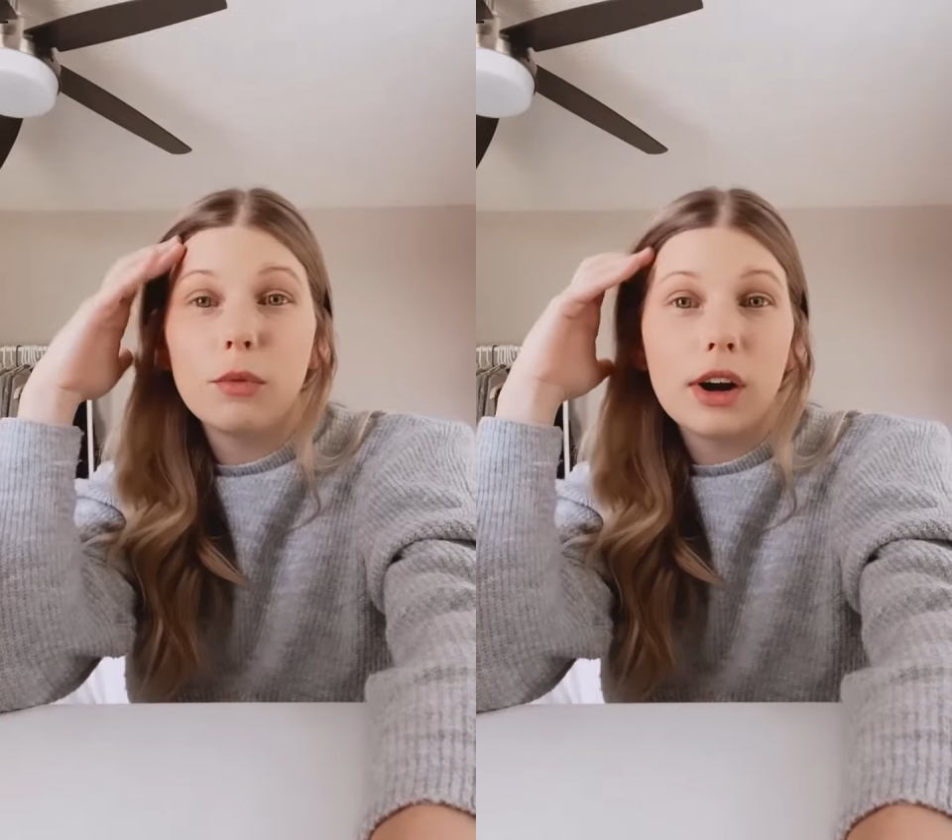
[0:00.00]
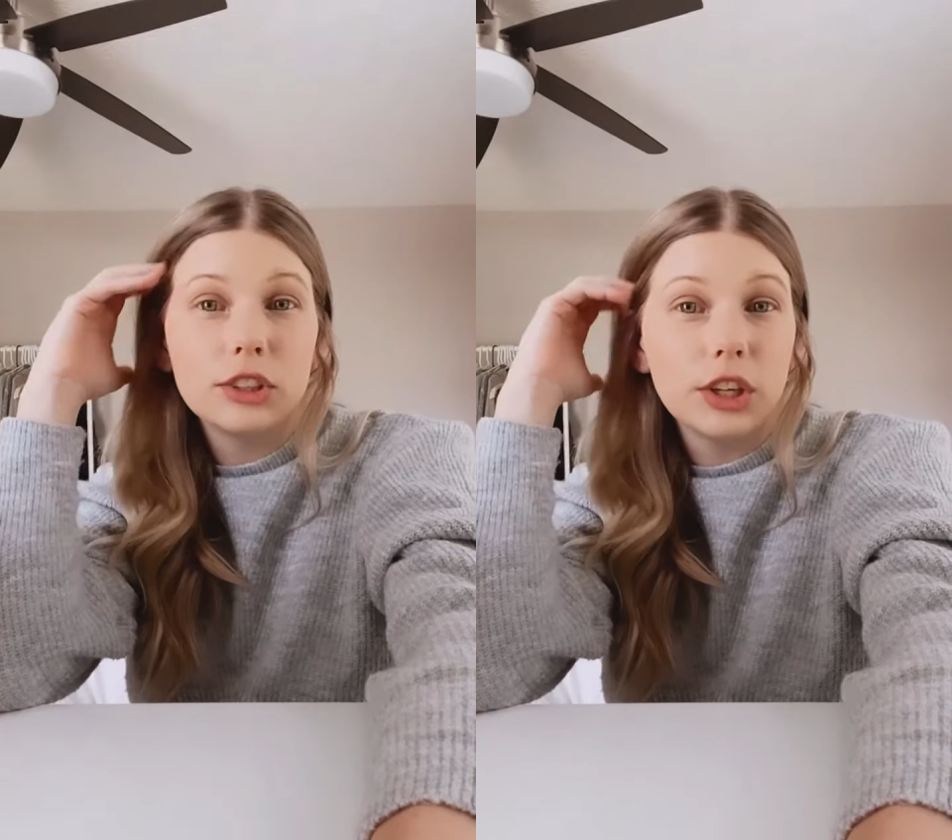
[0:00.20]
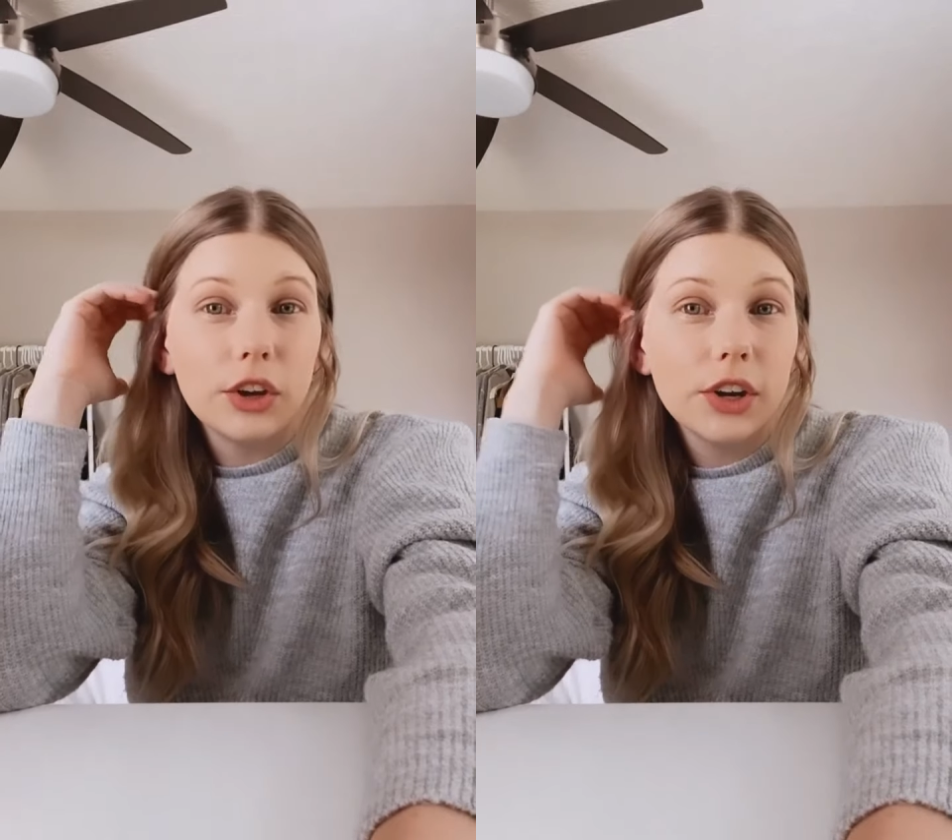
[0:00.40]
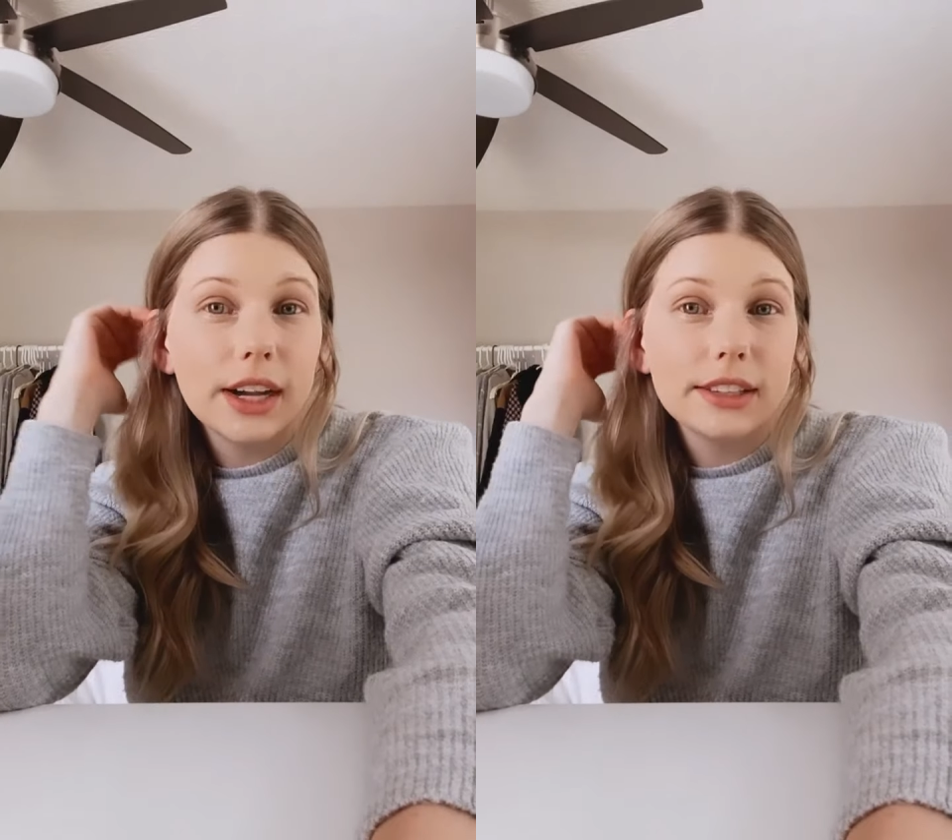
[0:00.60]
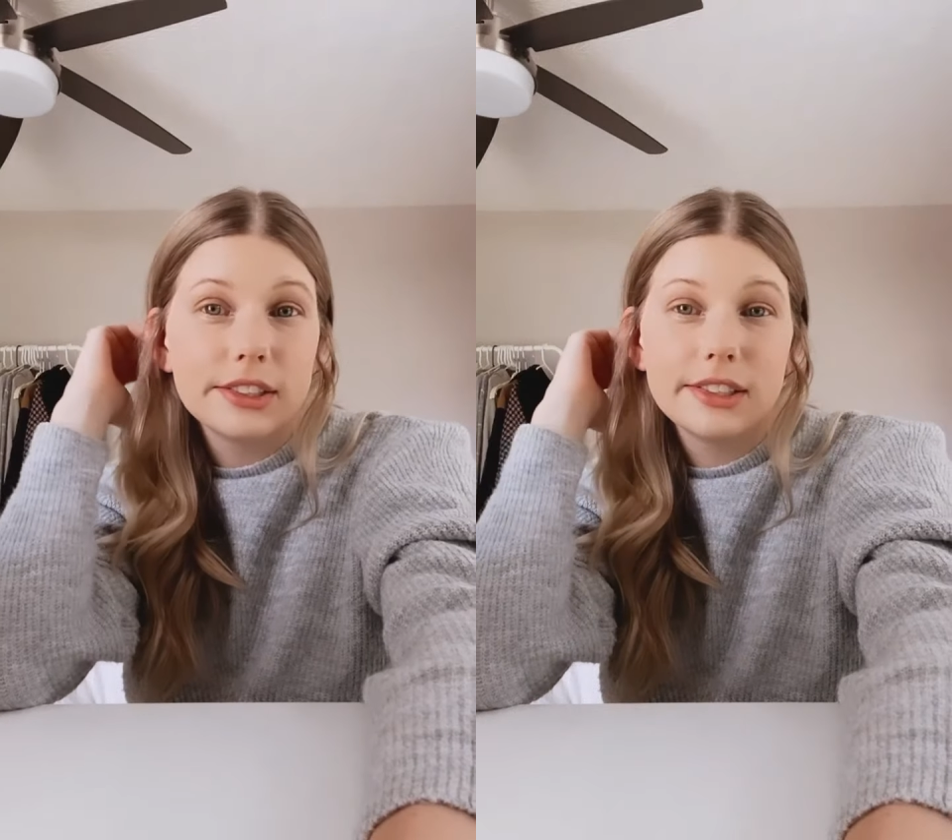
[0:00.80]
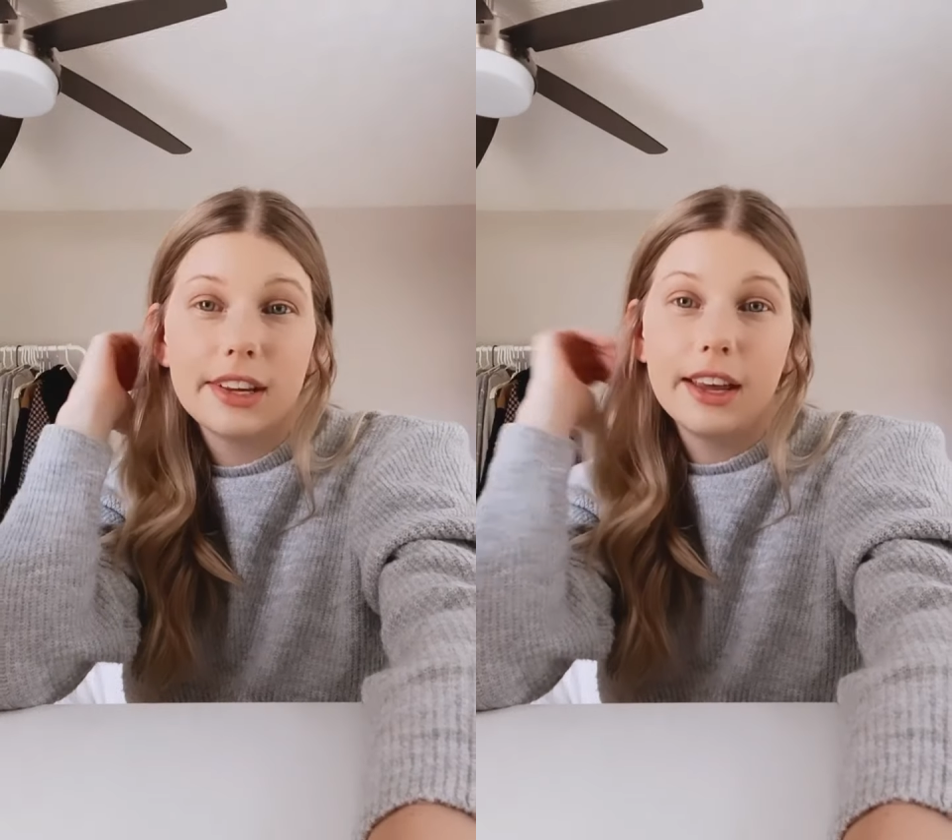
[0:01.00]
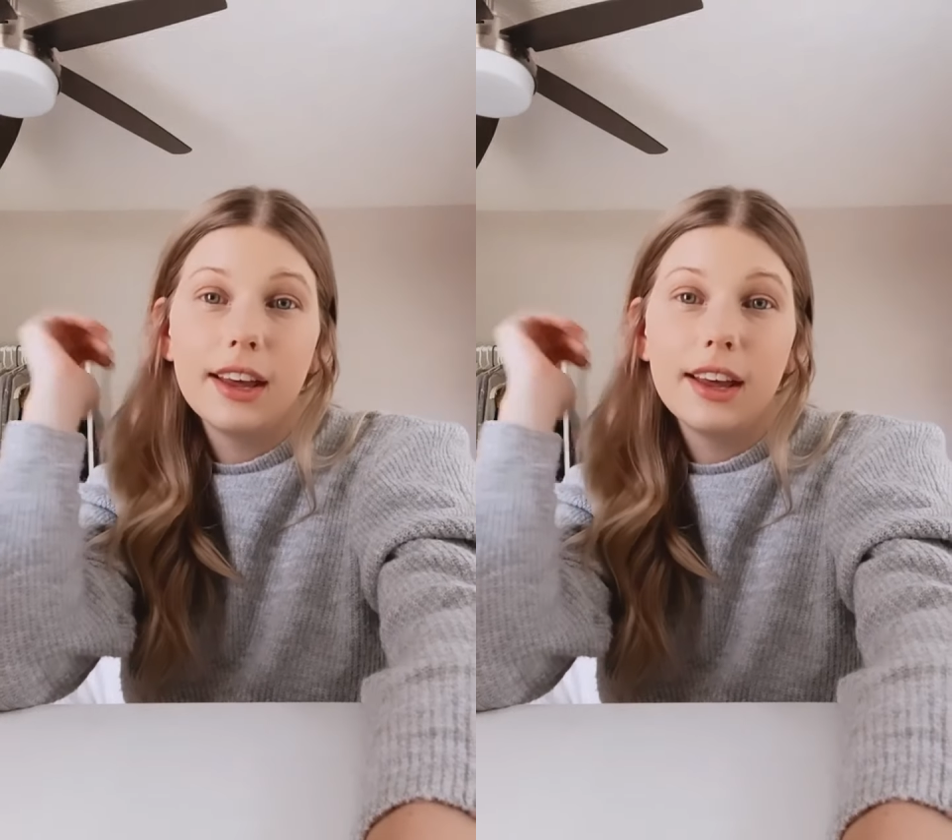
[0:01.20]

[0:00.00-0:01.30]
watching Chris